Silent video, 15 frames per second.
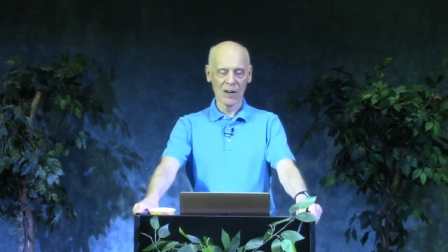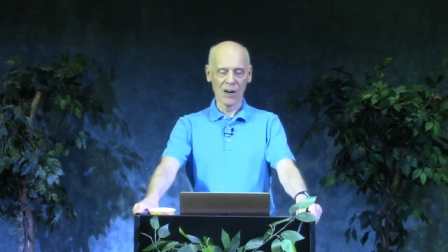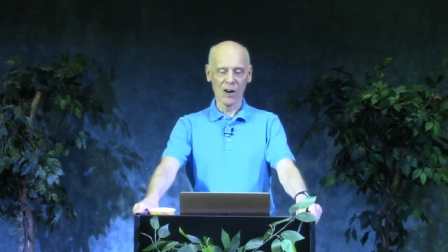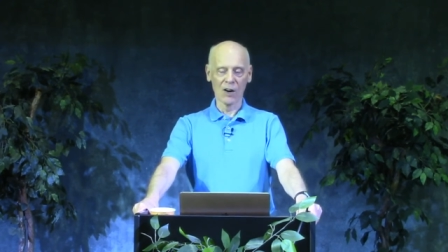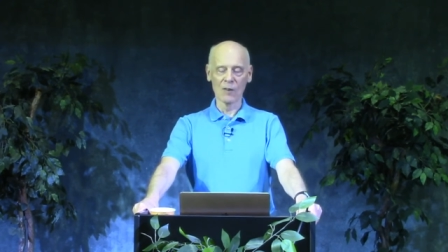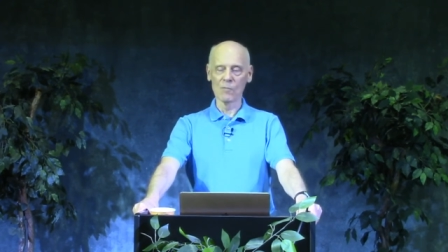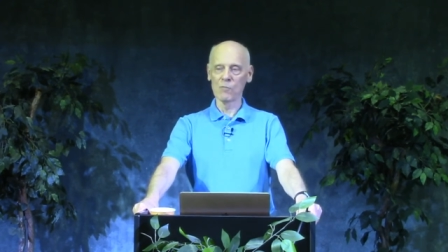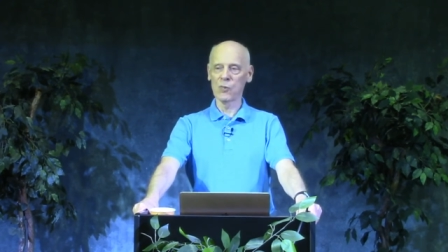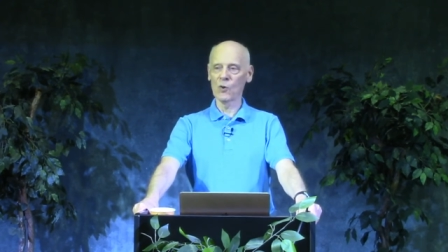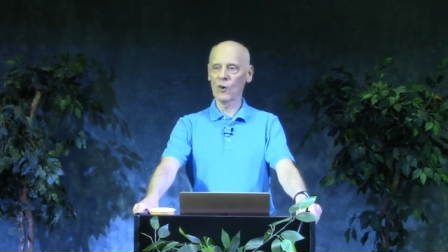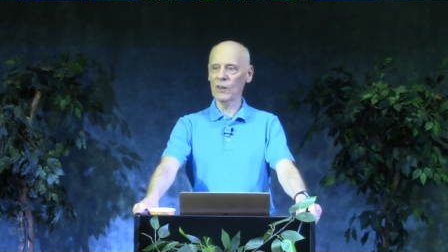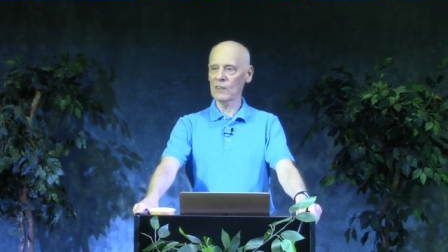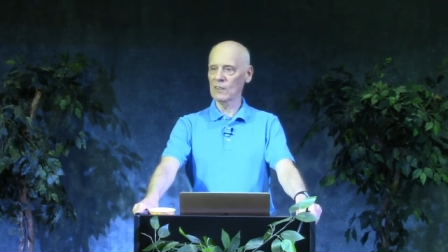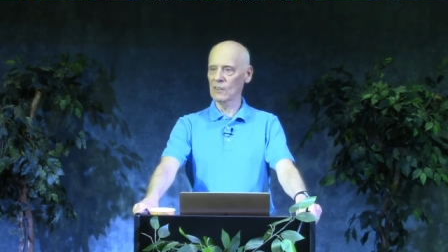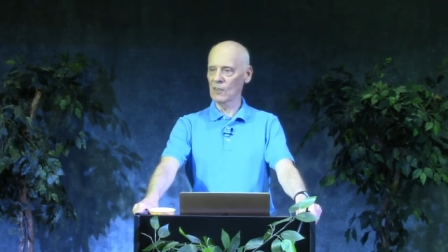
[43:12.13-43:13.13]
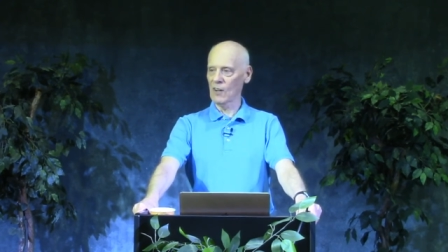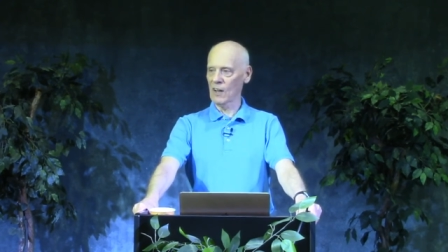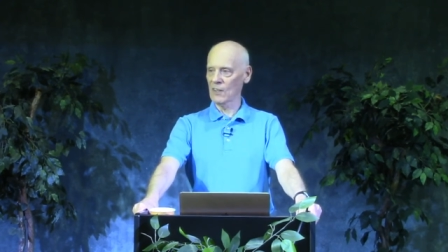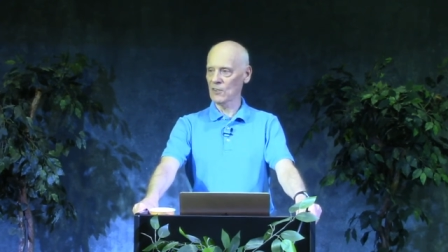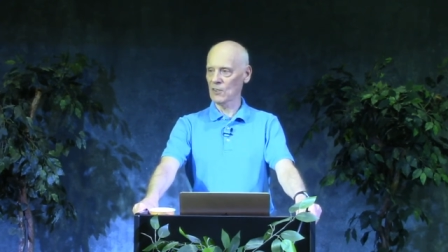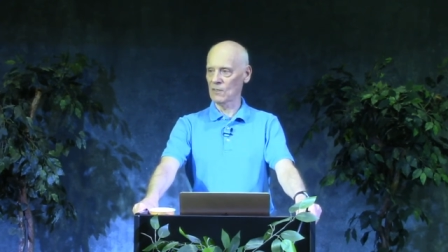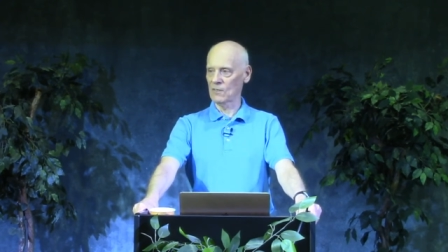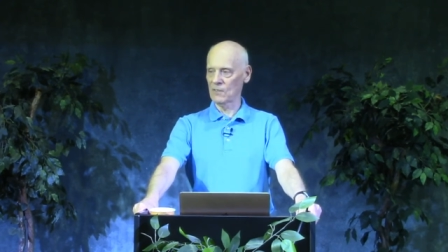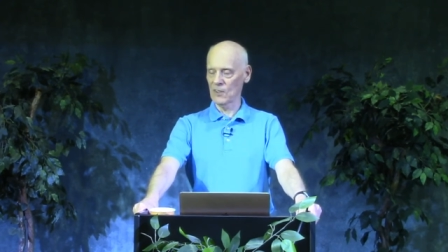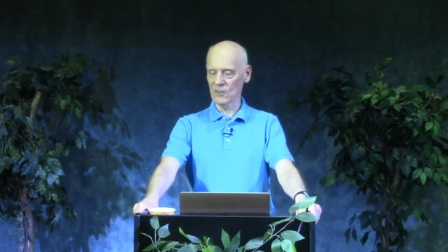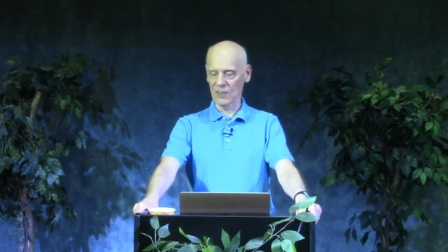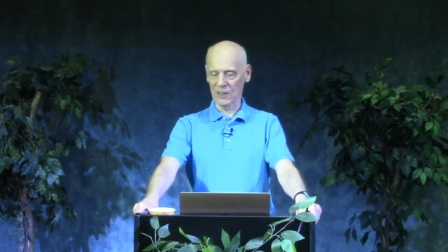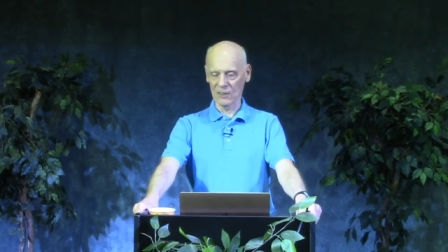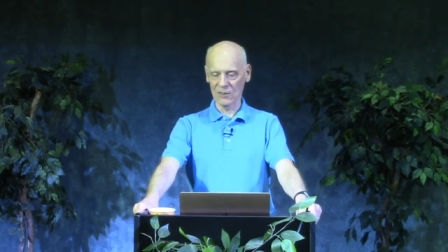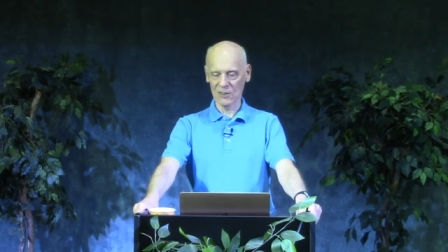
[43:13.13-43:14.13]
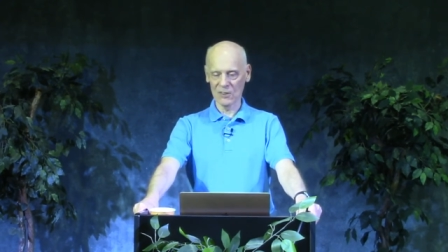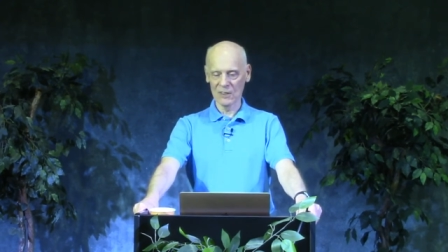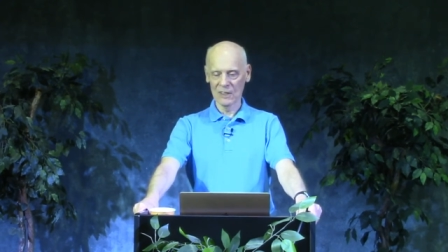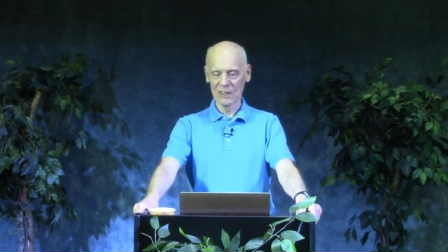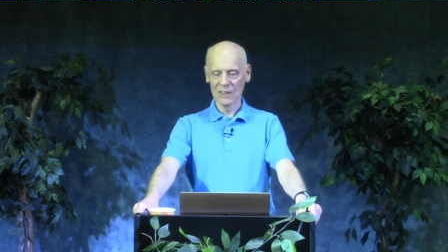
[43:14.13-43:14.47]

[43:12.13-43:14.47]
are important laws of physics